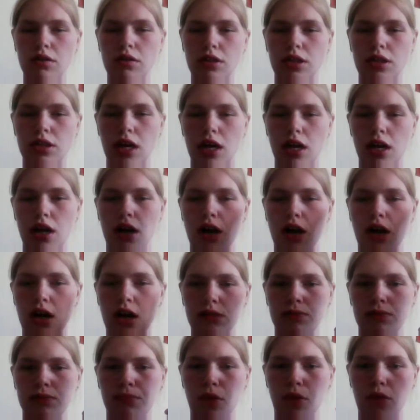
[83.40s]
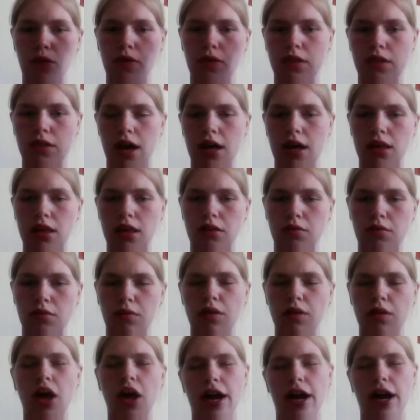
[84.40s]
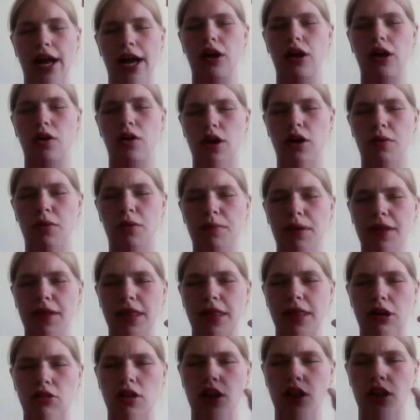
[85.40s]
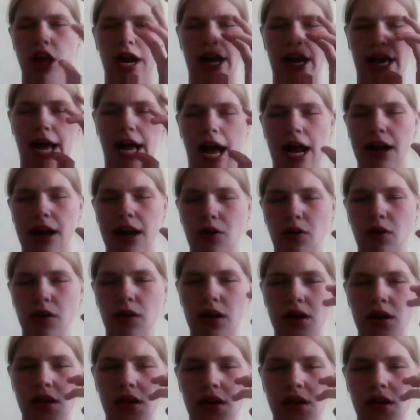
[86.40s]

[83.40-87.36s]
data on both sides. Well, not categorical, but there's a lot of categories.